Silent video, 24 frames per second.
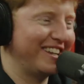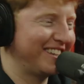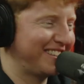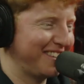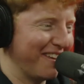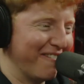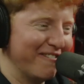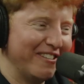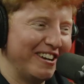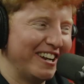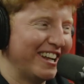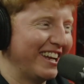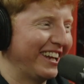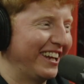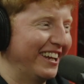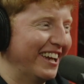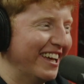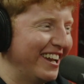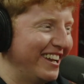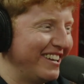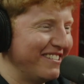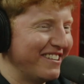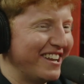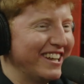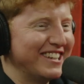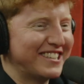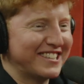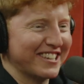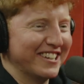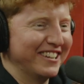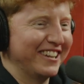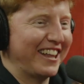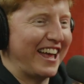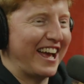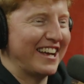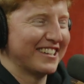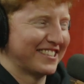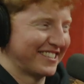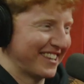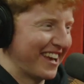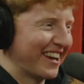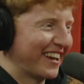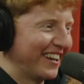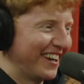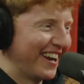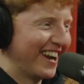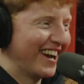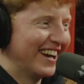I mean, I get it. It's a last
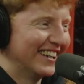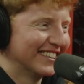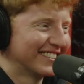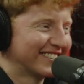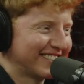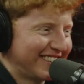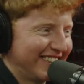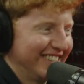second ask.